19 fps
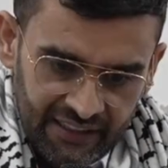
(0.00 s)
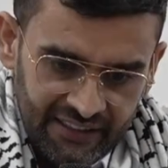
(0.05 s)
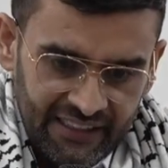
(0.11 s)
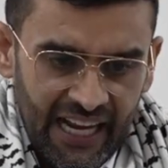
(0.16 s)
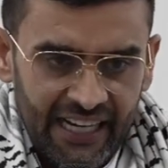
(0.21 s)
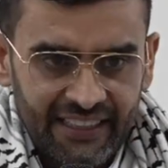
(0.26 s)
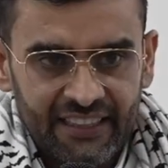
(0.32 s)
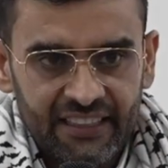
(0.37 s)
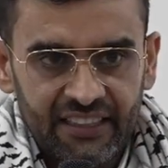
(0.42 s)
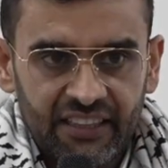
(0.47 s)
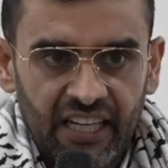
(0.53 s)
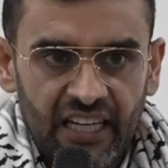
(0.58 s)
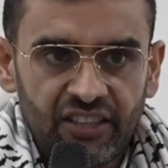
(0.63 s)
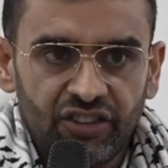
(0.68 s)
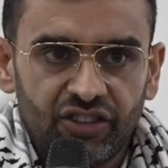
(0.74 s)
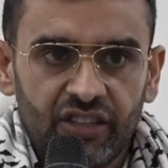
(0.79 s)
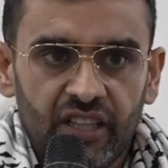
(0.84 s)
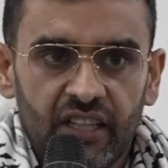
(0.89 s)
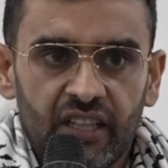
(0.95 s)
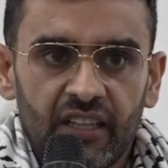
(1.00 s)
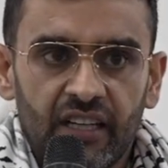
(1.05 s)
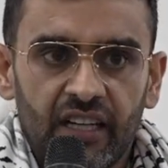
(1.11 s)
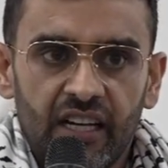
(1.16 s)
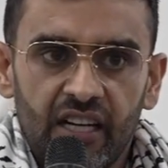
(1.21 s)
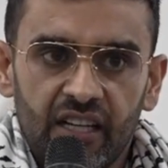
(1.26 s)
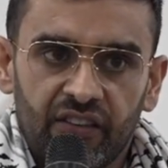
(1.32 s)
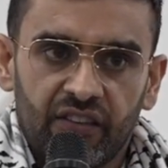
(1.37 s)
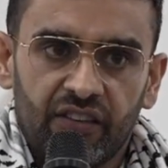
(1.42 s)
That intention
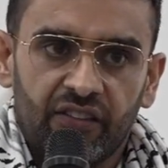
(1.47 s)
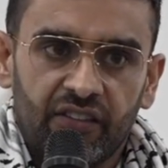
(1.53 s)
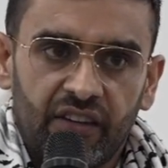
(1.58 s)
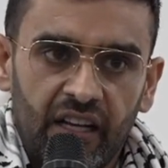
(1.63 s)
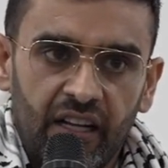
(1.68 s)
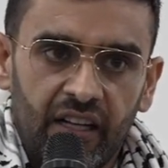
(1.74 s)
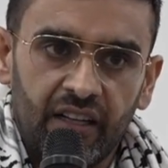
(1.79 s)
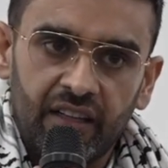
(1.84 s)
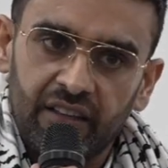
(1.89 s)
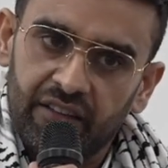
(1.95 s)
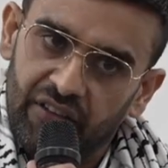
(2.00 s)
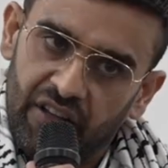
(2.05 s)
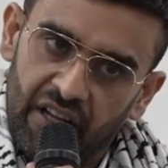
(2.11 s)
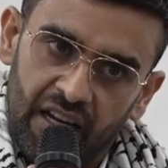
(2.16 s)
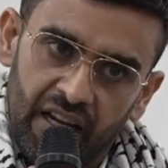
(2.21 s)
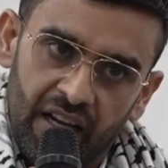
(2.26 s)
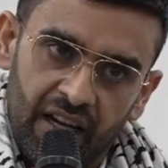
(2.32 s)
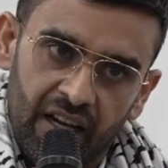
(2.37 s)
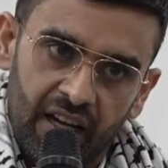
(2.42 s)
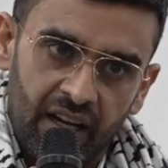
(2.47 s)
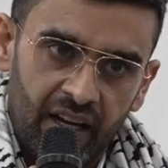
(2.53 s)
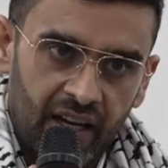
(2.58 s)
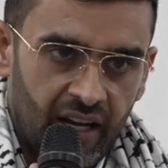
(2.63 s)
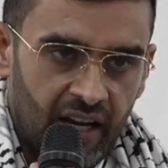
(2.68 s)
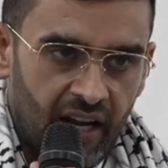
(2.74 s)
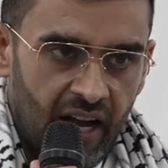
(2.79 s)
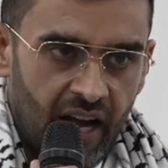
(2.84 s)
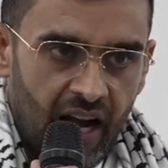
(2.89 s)
is still there.
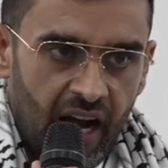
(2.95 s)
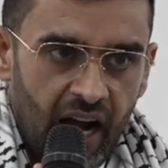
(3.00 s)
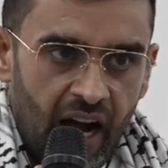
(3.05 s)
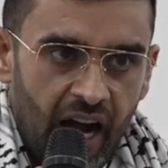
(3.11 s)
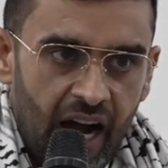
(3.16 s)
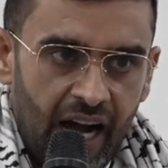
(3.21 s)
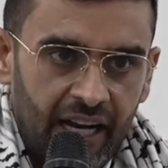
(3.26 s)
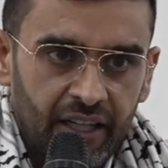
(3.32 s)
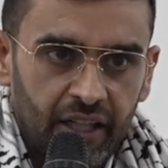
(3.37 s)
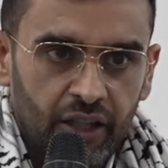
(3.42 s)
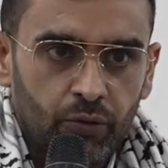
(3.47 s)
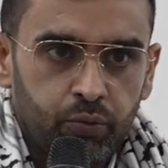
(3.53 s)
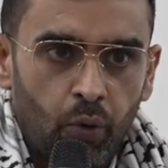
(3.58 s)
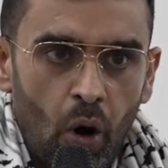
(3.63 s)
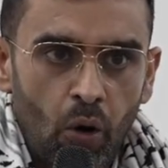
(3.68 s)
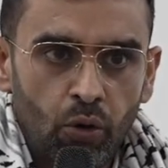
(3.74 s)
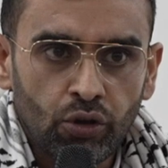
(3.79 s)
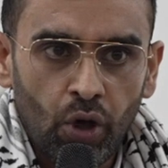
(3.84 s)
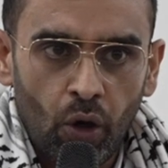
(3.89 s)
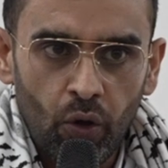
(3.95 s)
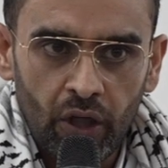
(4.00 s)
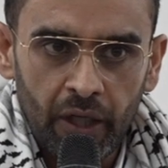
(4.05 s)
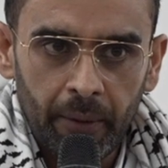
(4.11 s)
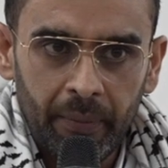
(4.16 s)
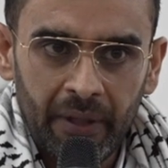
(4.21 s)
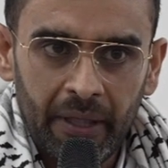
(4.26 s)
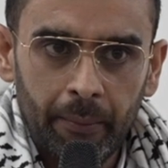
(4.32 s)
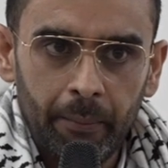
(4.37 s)
And it won't only
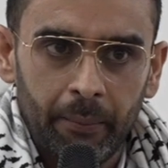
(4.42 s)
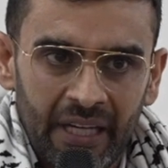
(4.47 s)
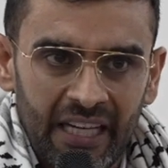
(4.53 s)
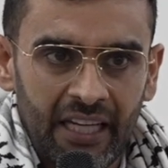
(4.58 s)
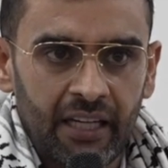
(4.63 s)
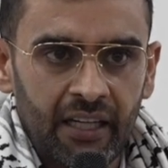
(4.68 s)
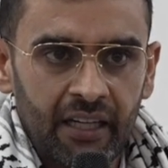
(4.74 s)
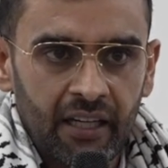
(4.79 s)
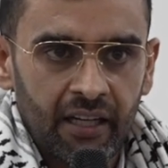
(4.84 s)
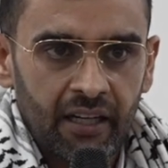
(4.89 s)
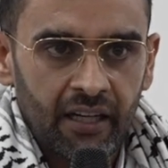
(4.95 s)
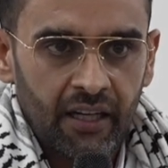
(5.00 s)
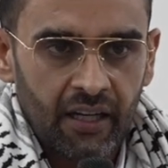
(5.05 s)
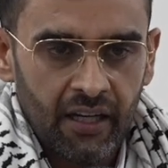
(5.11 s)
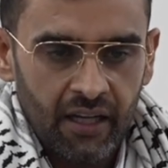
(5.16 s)
be me.